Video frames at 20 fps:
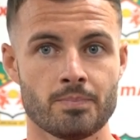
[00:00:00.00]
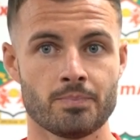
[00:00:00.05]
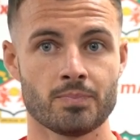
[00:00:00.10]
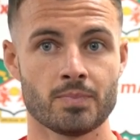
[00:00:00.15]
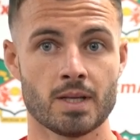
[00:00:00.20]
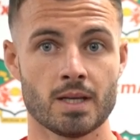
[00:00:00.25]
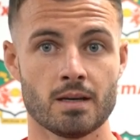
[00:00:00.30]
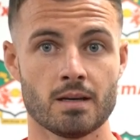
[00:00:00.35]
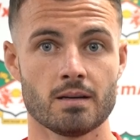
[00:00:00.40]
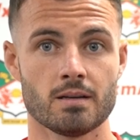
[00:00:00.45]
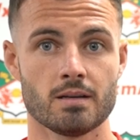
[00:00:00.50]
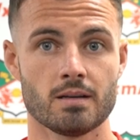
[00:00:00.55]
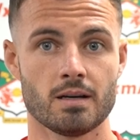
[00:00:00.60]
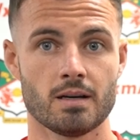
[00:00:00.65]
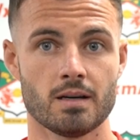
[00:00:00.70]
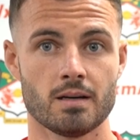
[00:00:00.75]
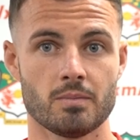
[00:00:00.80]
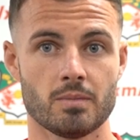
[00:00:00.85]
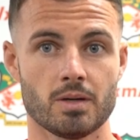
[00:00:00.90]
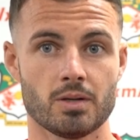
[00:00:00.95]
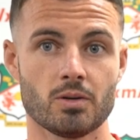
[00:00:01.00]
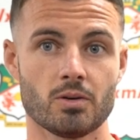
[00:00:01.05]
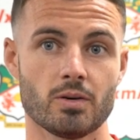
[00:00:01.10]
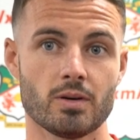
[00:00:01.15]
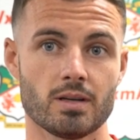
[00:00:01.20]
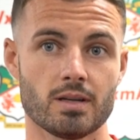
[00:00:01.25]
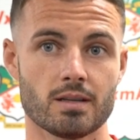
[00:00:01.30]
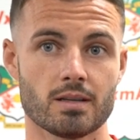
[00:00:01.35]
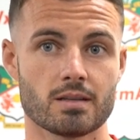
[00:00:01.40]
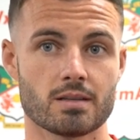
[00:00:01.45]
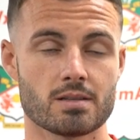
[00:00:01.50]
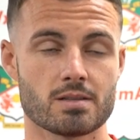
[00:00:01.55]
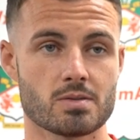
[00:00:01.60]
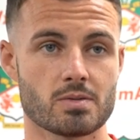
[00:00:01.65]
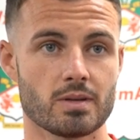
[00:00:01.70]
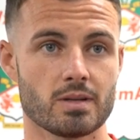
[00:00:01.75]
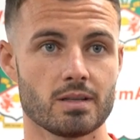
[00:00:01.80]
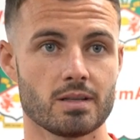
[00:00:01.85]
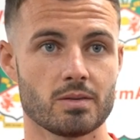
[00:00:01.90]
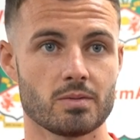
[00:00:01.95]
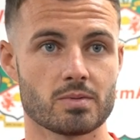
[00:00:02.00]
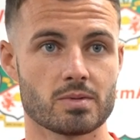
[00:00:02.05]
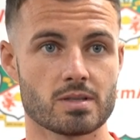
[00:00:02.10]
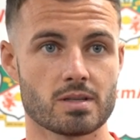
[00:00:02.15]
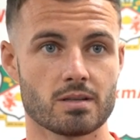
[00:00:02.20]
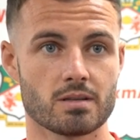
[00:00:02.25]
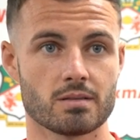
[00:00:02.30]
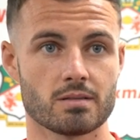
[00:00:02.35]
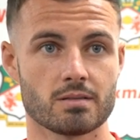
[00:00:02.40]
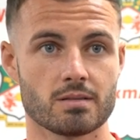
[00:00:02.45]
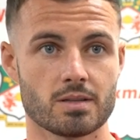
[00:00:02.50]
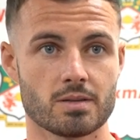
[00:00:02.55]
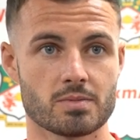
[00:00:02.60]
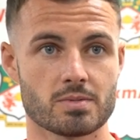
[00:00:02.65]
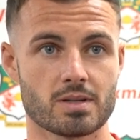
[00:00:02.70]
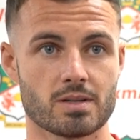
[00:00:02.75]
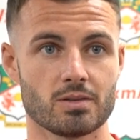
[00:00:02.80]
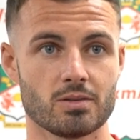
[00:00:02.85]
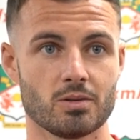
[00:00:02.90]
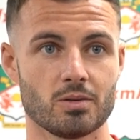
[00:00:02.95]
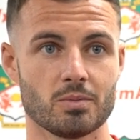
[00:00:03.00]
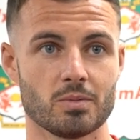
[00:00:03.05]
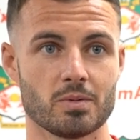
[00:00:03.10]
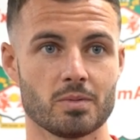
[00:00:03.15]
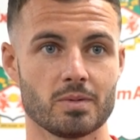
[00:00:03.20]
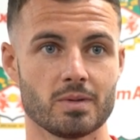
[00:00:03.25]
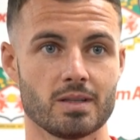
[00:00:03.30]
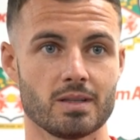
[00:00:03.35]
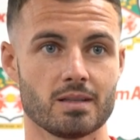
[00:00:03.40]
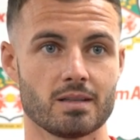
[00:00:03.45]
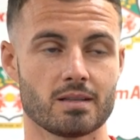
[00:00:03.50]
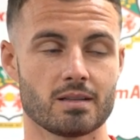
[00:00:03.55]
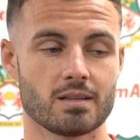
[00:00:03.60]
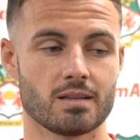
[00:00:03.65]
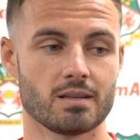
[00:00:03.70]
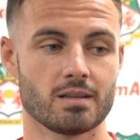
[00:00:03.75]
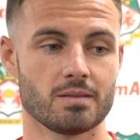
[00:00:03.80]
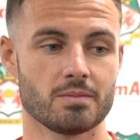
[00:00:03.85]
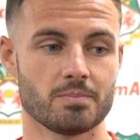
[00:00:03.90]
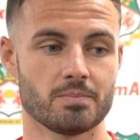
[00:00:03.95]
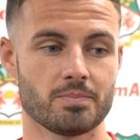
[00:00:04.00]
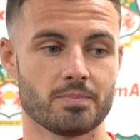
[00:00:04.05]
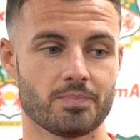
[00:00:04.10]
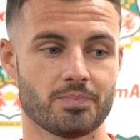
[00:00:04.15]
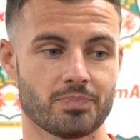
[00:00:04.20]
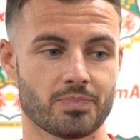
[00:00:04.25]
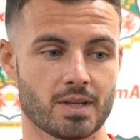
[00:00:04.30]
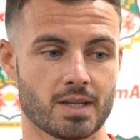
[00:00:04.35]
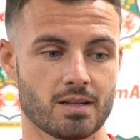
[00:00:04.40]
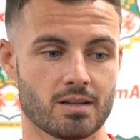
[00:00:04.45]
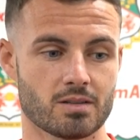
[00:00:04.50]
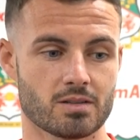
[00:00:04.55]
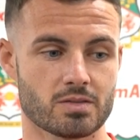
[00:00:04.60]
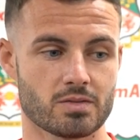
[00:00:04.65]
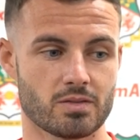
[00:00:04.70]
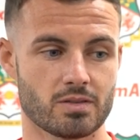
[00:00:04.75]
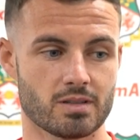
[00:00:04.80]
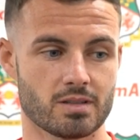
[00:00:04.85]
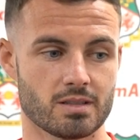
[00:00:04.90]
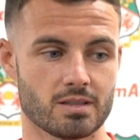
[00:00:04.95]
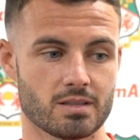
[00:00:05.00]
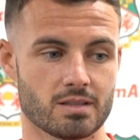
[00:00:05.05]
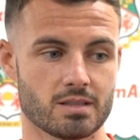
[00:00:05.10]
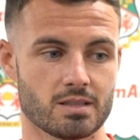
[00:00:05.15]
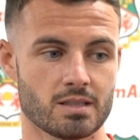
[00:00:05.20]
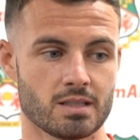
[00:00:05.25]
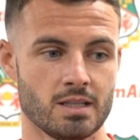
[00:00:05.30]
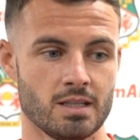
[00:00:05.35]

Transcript: Yeah, I know Elliot as well. He was on loan with me at Oxford, and